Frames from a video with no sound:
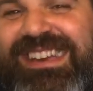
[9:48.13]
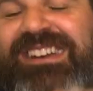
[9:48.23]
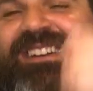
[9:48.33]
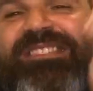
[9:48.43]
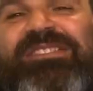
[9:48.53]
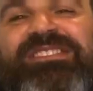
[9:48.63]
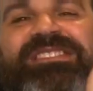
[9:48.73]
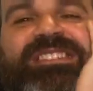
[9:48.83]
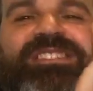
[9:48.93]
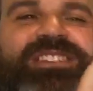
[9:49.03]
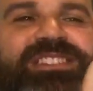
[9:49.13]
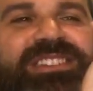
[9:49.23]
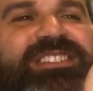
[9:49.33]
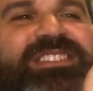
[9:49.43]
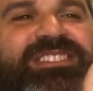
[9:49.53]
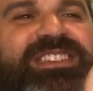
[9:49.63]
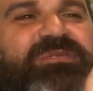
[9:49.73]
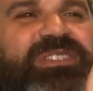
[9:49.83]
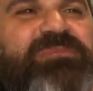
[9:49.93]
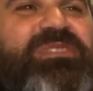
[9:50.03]
Uh, I'm just gonna sit here like this. Let's see.
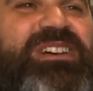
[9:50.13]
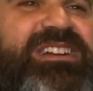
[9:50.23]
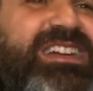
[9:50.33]
What can I play?